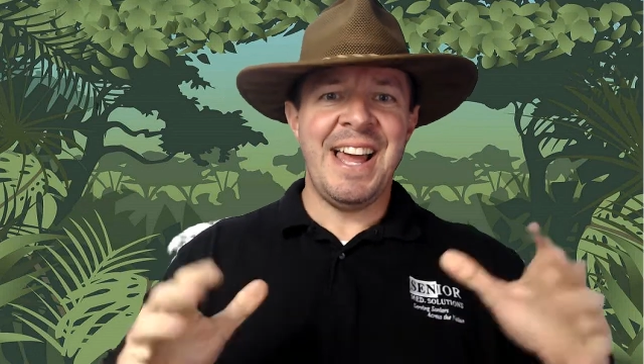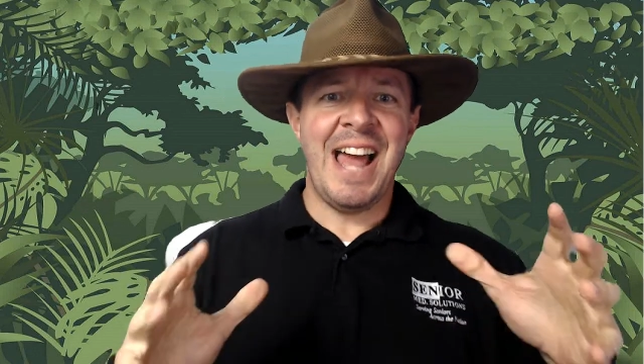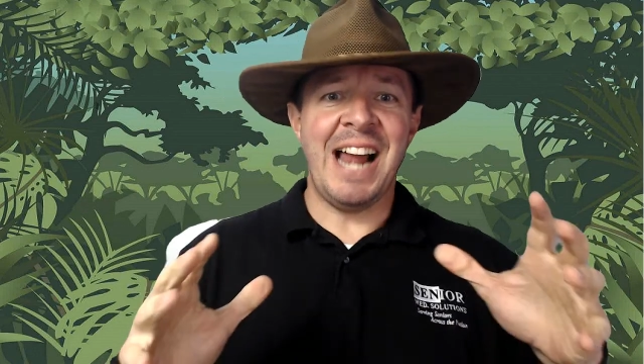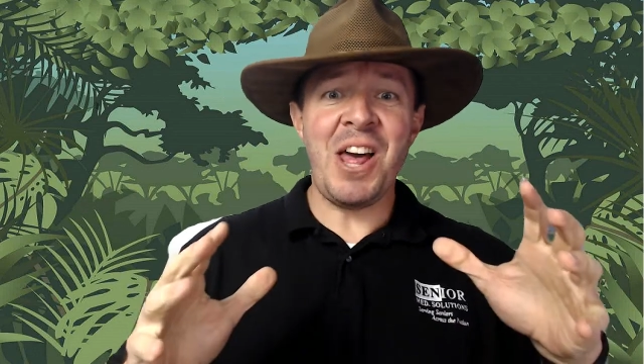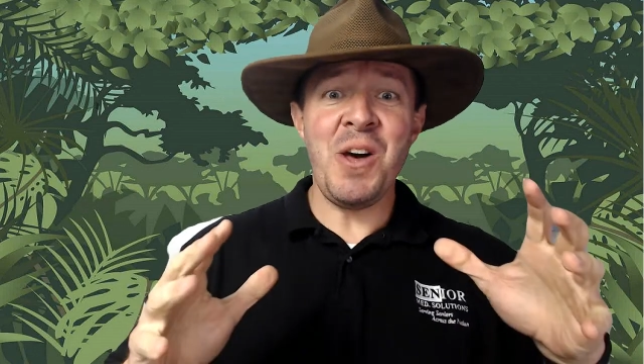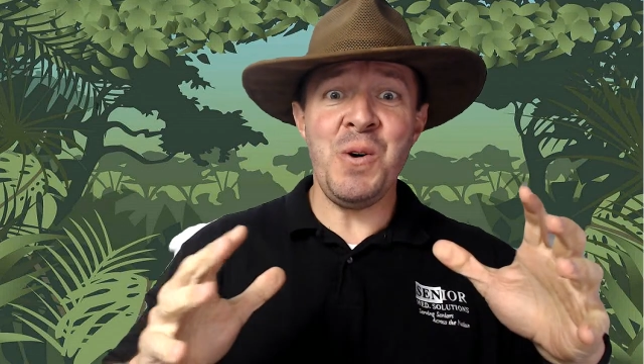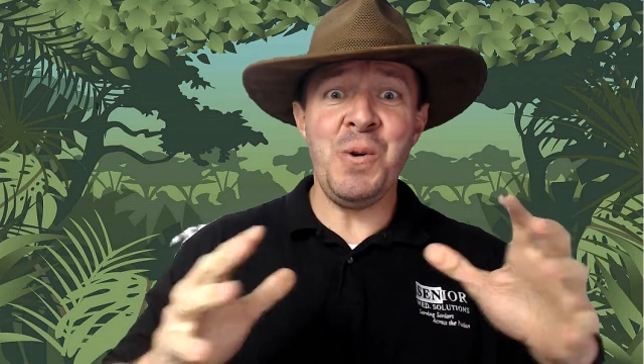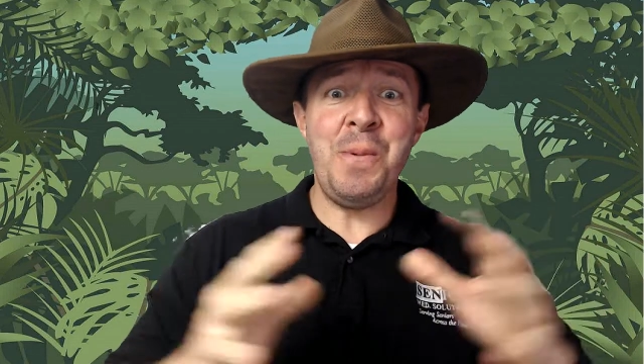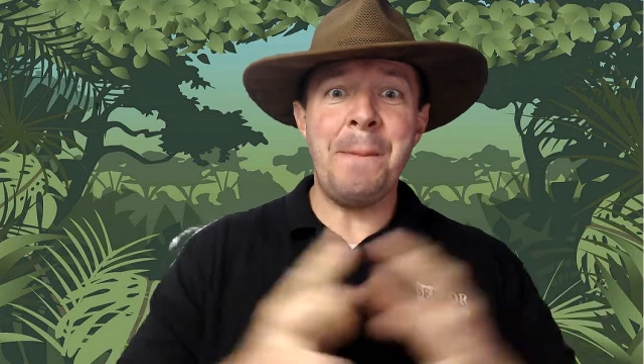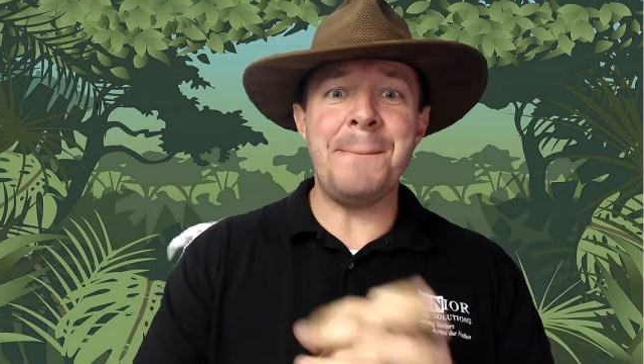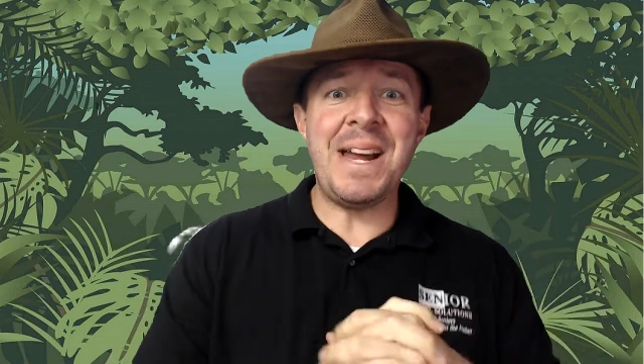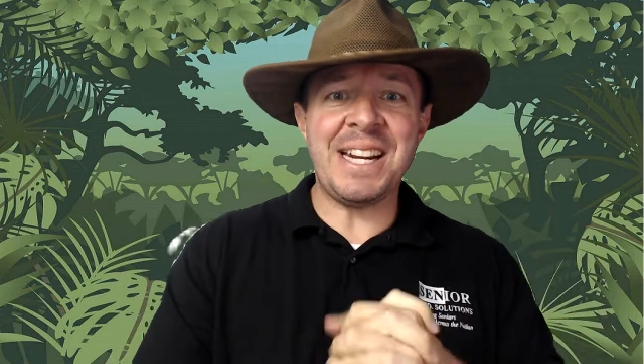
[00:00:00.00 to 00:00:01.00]
Hello,
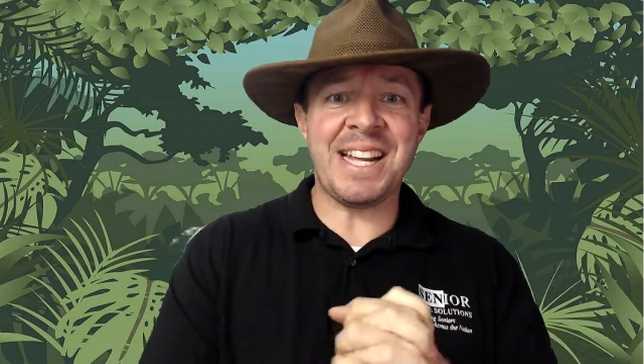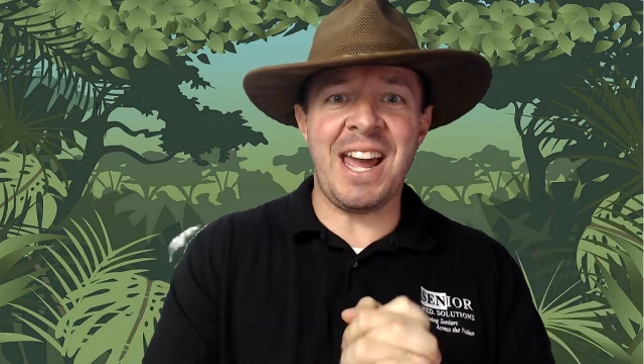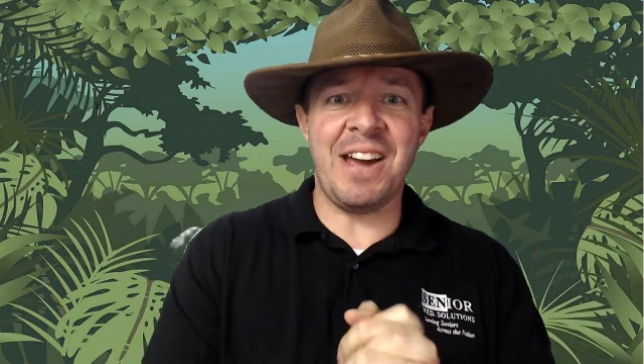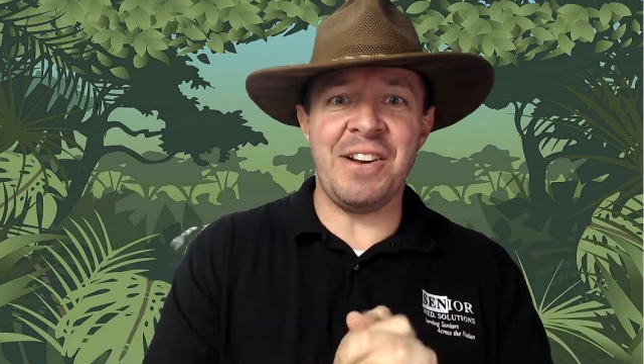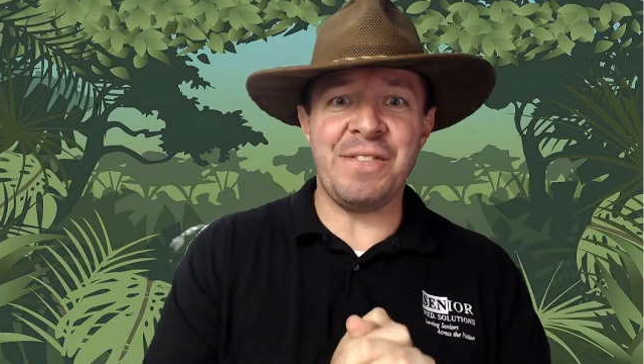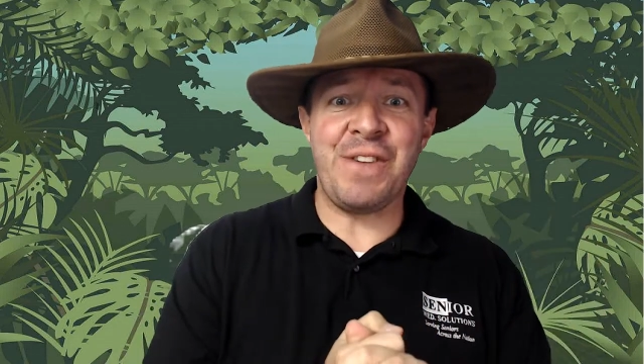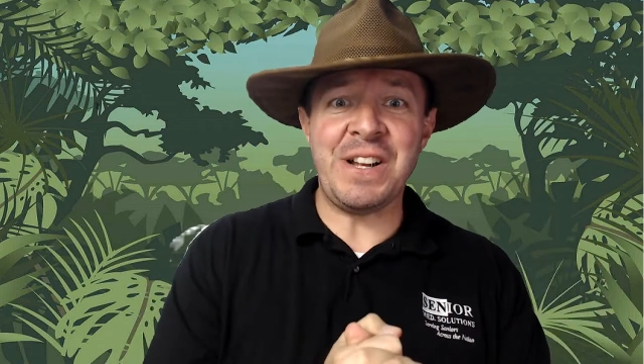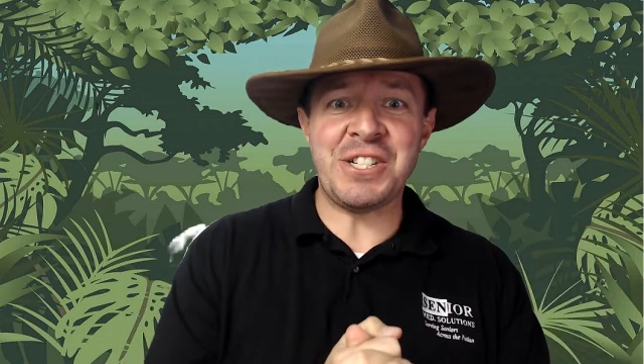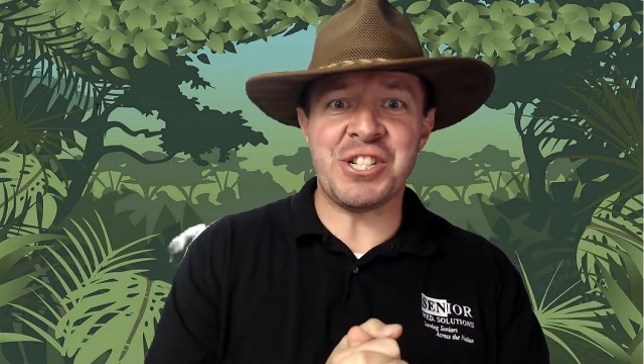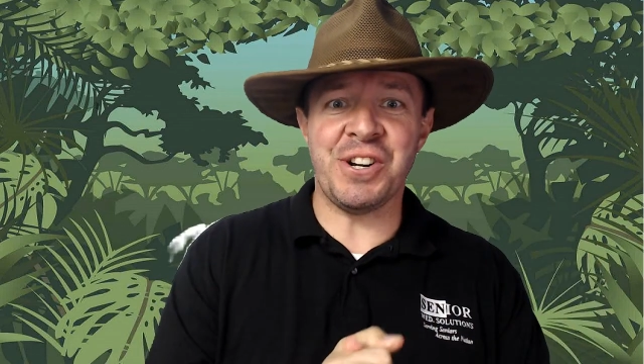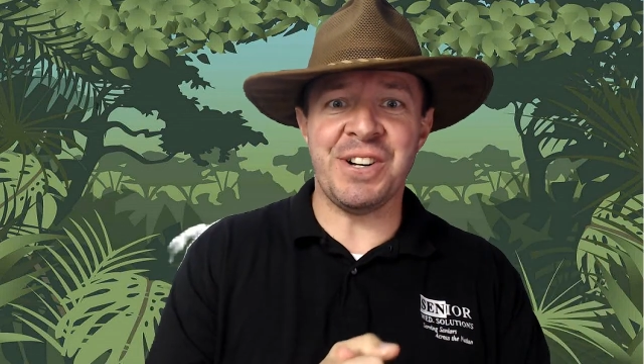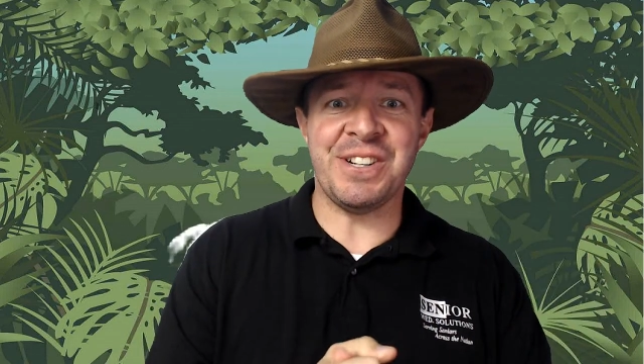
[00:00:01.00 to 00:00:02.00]
Medicare
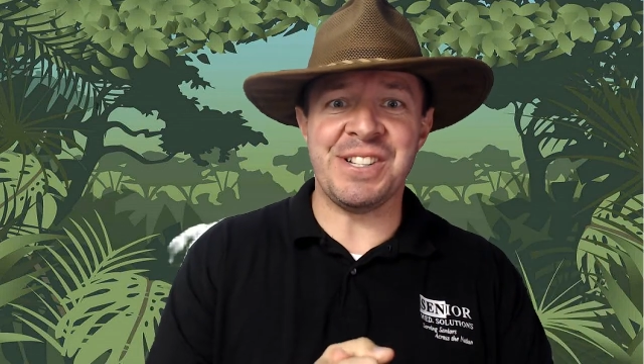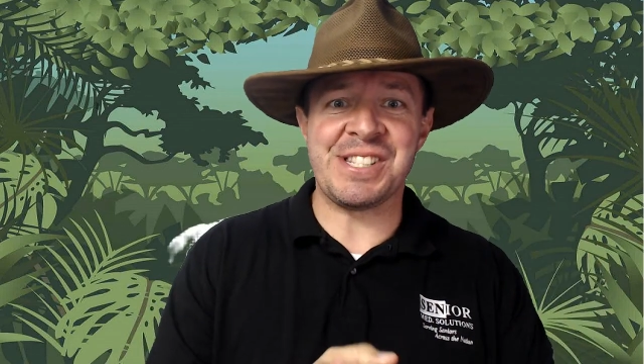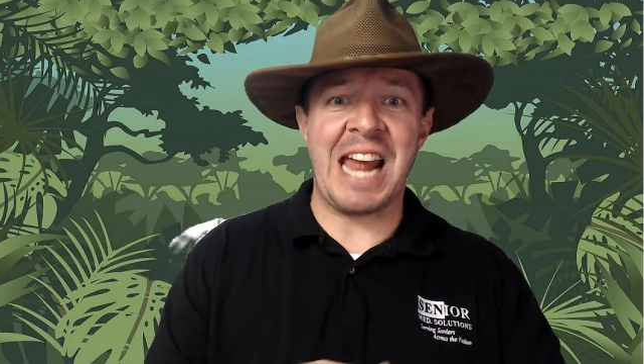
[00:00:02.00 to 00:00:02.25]
Adventures,